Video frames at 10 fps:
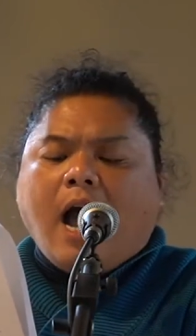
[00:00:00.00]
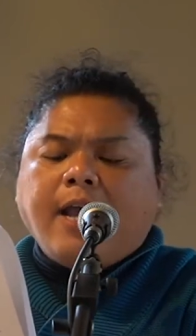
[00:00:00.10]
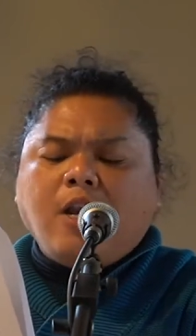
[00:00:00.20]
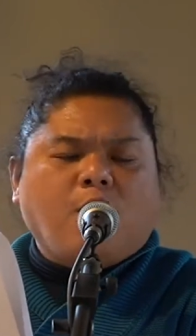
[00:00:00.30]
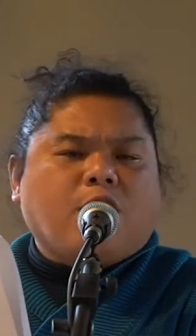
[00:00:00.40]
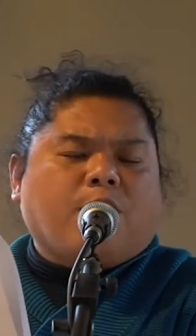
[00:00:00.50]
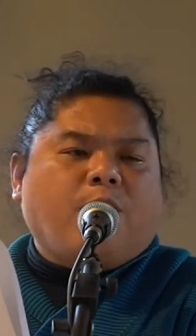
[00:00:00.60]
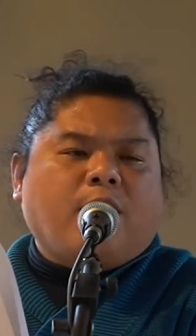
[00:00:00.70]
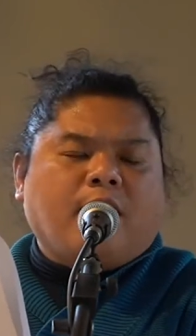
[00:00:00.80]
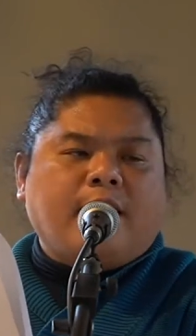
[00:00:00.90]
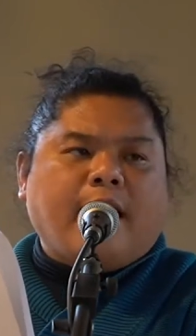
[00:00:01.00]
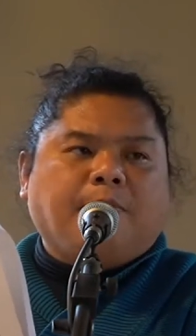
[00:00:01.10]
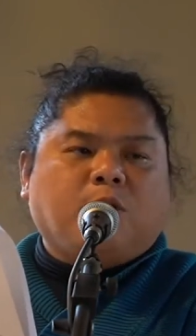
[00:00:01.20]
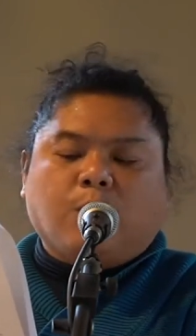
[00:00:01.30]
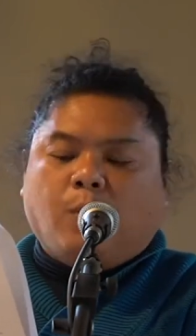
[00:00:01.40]
I know your real
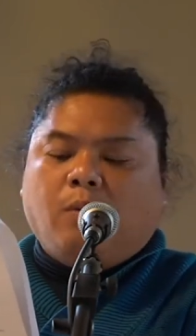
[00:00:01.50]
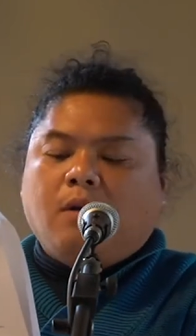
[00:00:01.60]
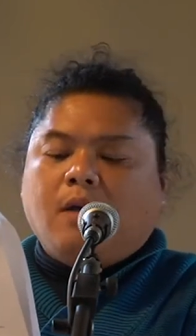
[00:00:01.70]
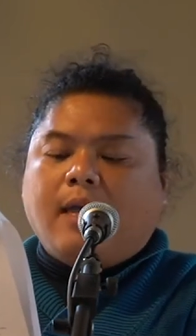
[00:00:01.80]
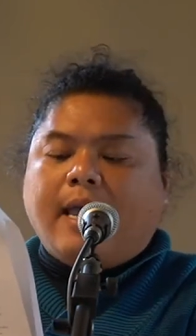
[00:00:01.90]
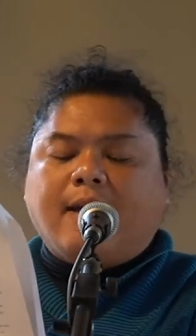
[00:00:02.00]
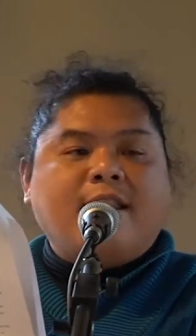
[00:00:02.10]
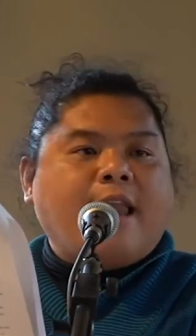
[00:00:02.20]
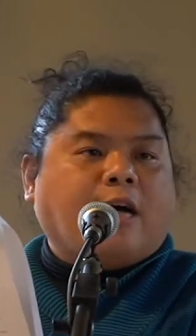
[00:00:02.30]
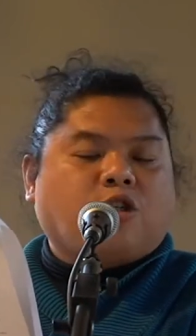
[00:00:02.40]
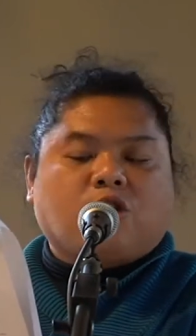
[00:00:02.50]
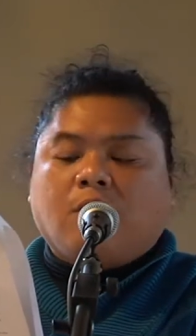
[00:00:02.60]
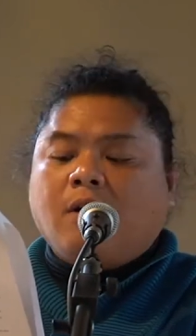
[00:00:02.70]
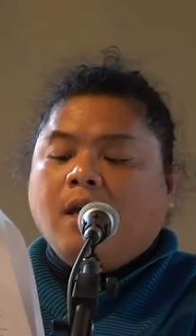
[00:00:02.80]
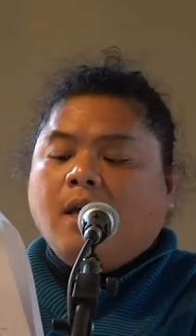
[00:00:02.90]
name too,
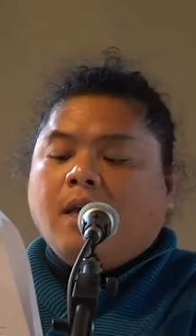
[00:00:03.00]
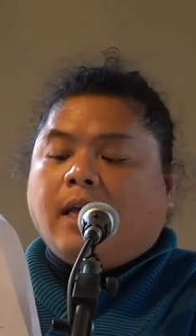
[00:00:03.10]
Ignacio.